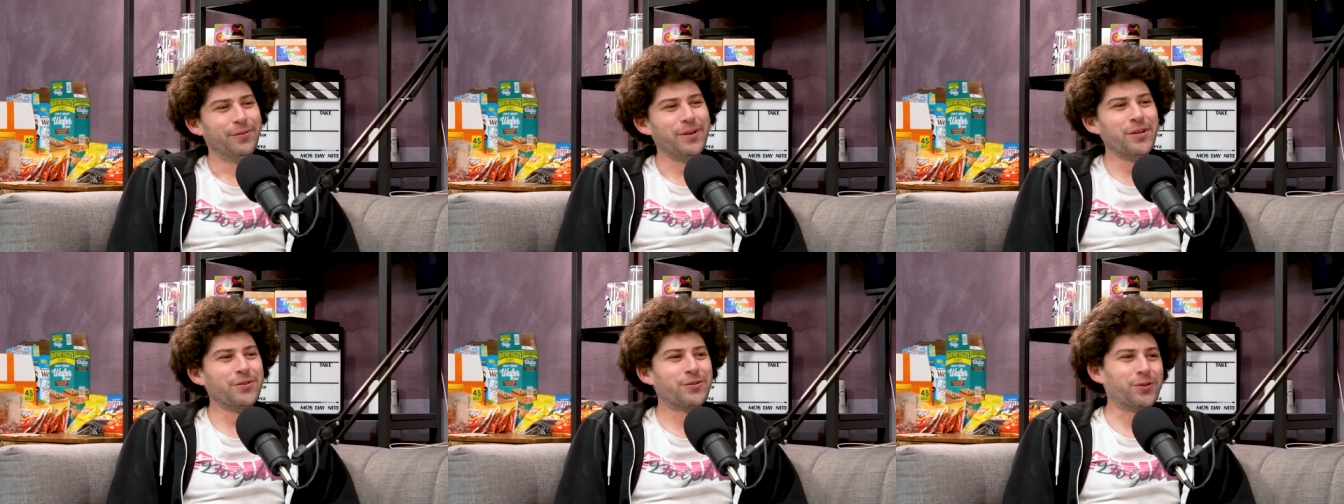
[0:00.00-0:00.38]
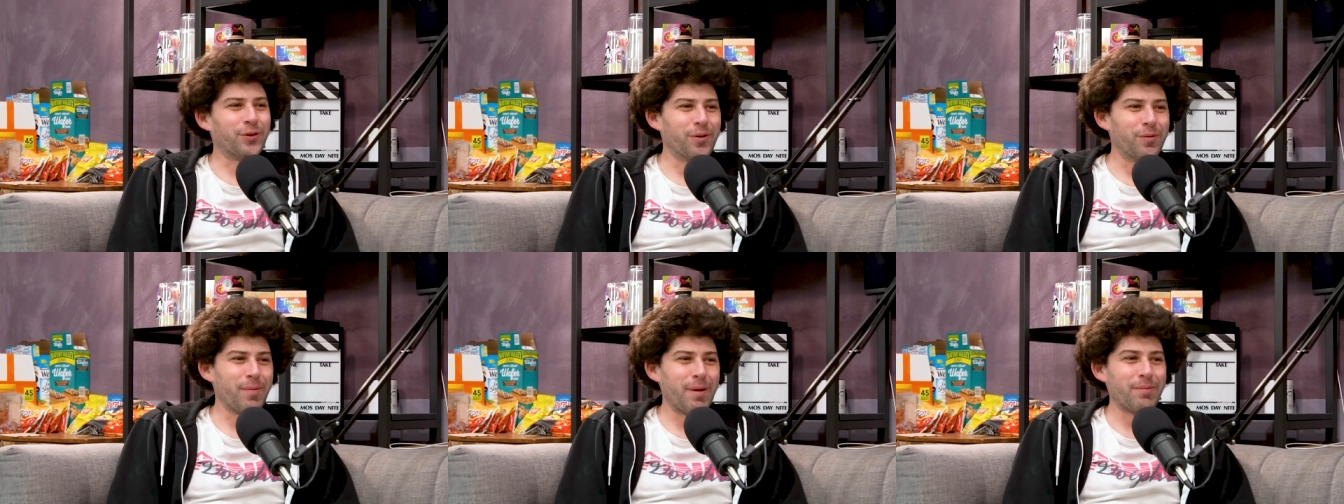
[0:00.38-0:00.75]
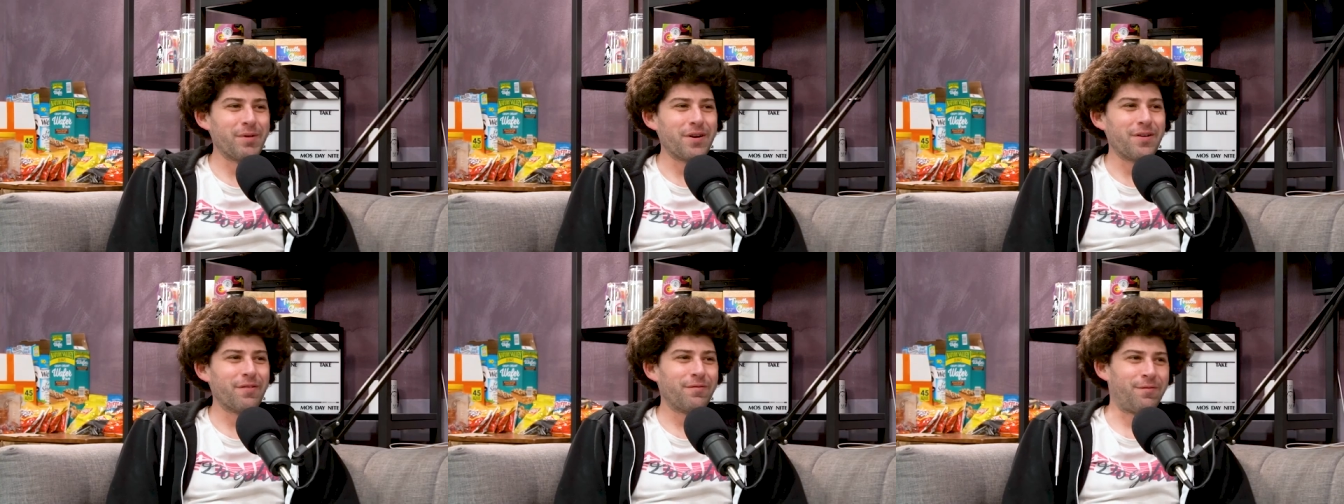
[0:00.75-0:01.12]
we used to
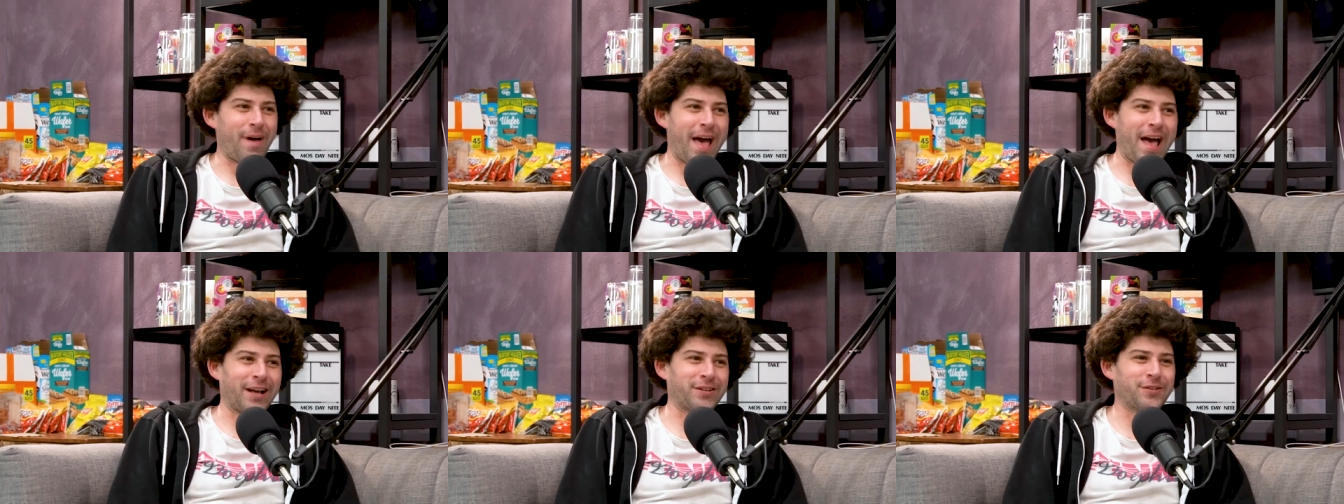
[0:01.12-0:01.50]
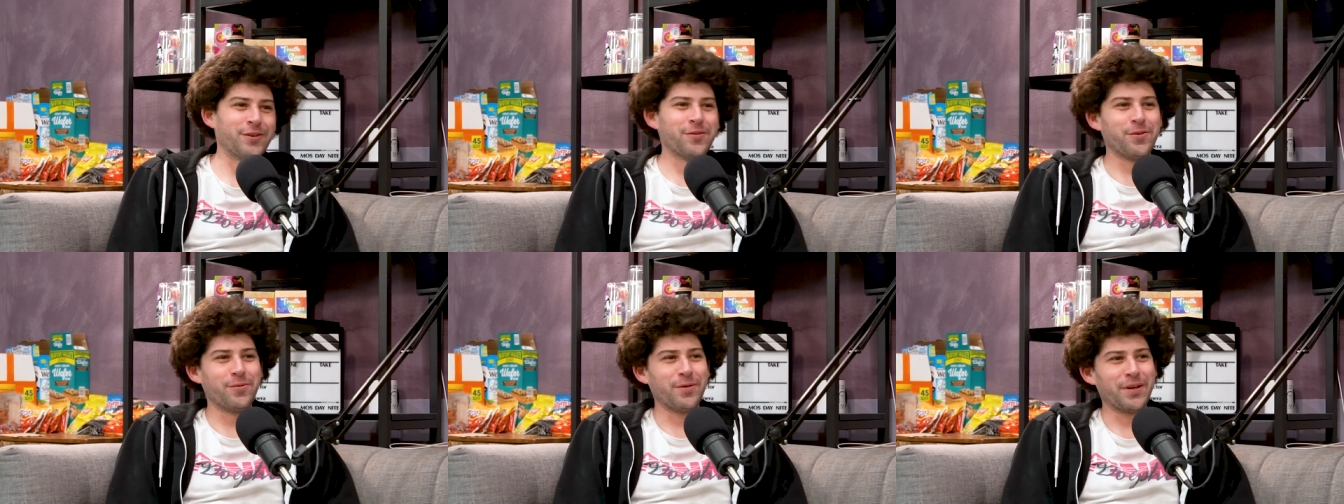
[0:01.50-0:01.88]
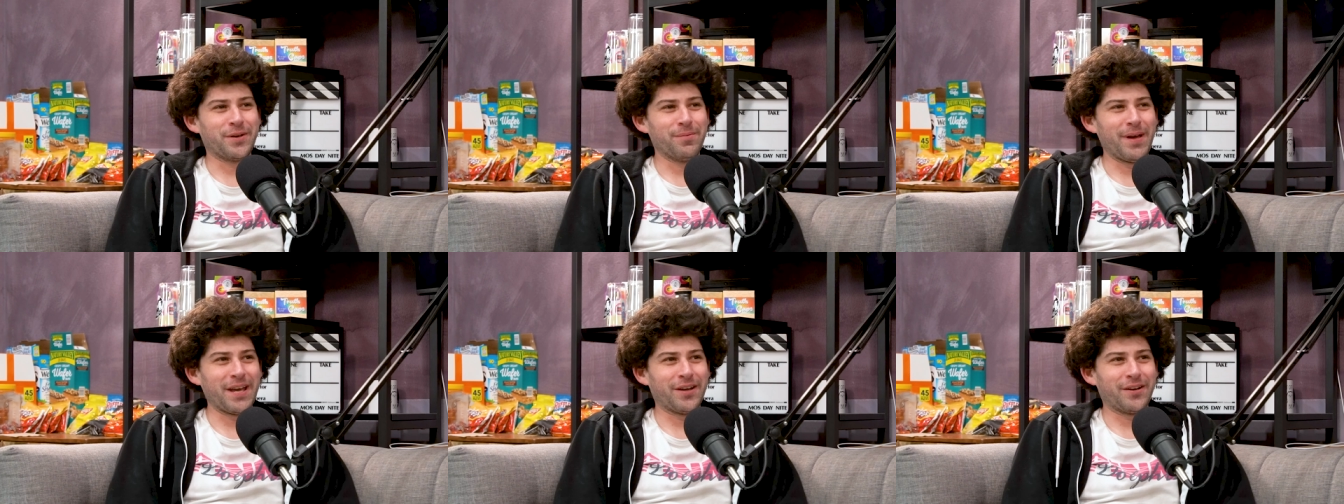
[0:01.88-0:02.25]
remember facts so that we could
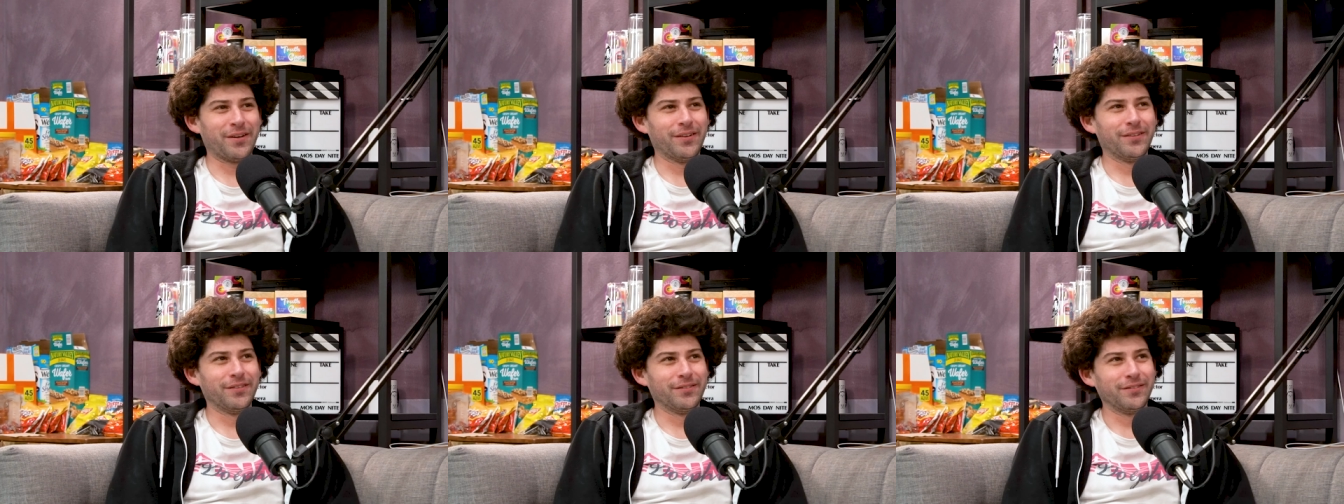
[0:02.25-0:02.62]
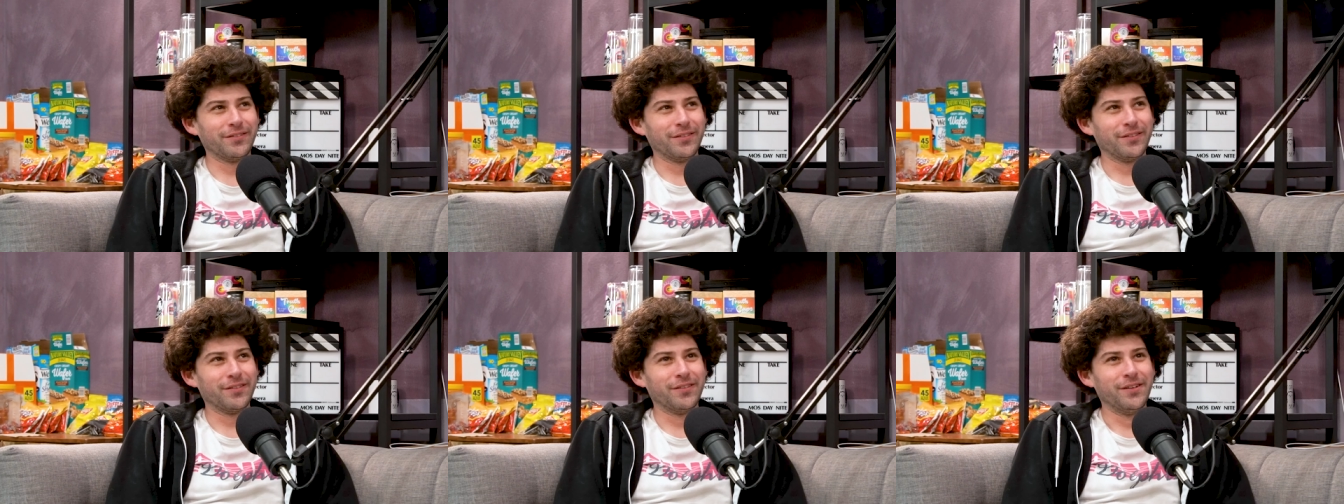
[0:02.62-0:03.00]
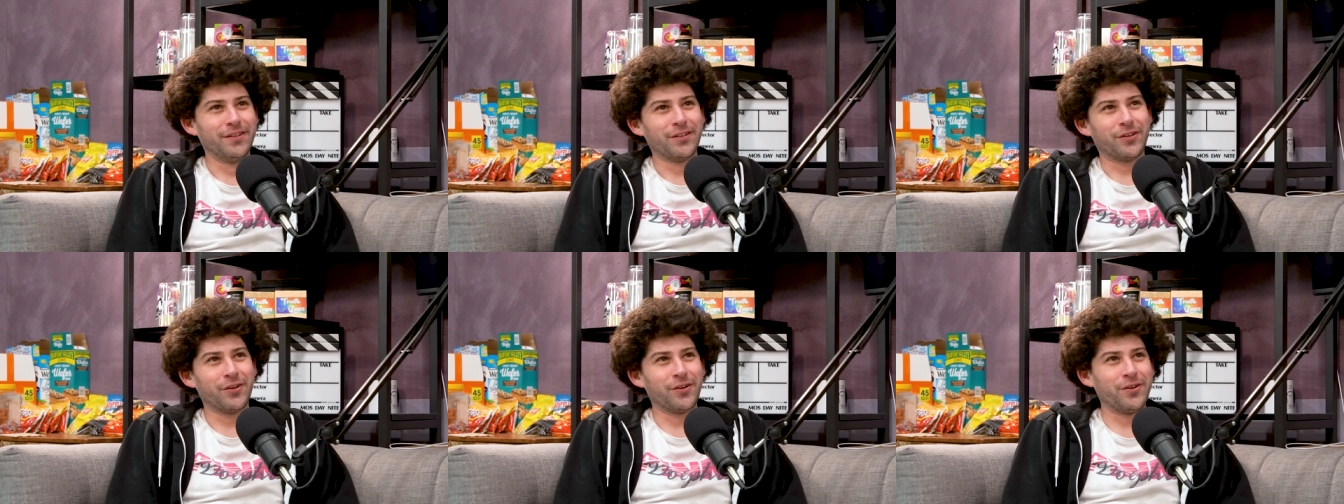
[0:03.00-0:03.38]
make
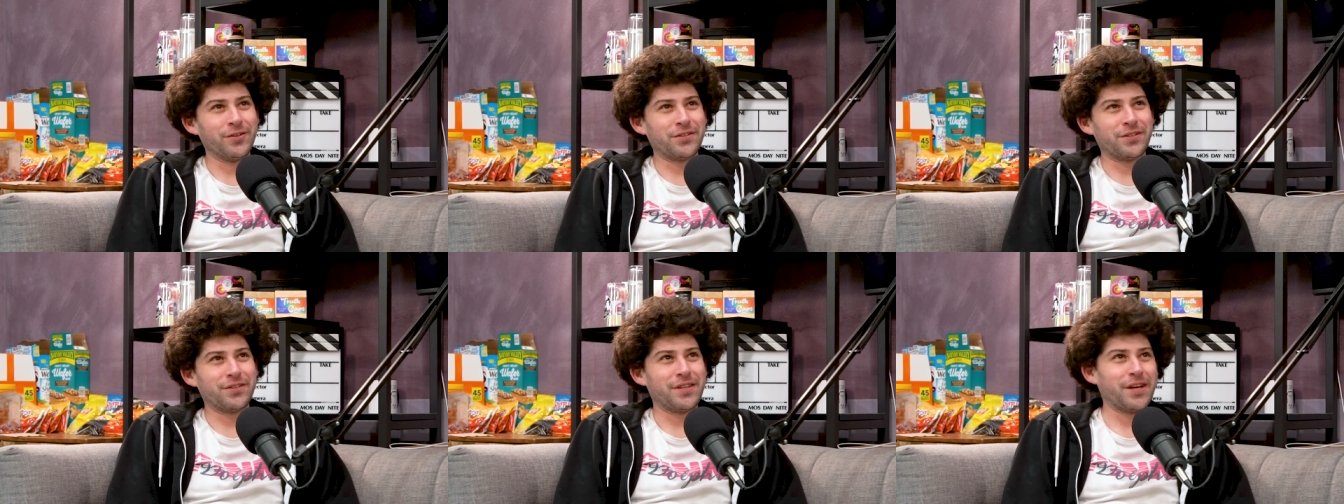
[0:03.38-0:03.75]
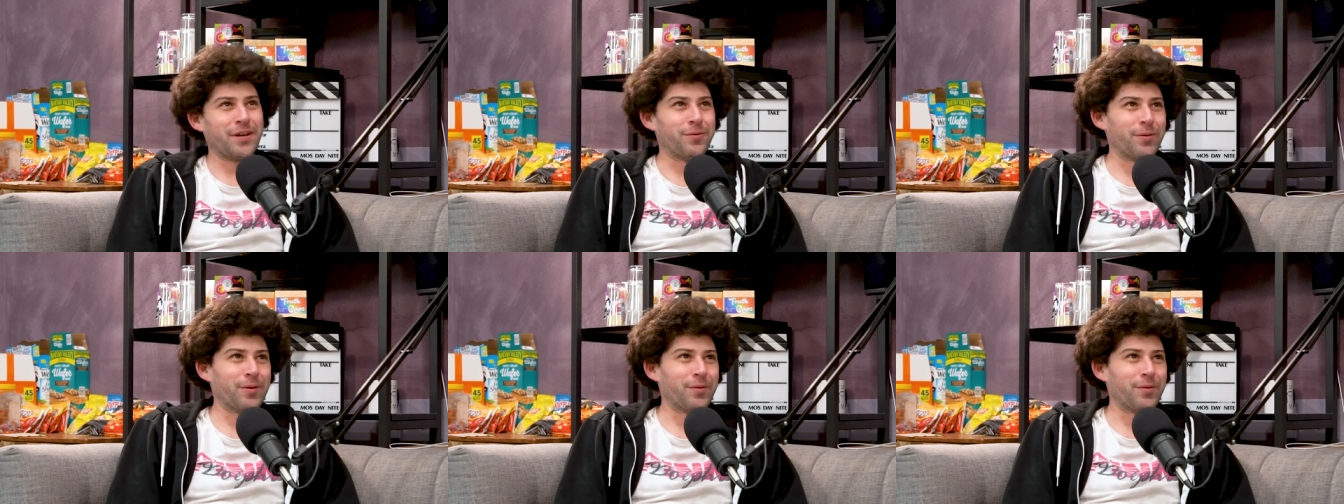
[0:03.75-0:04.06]
girls think we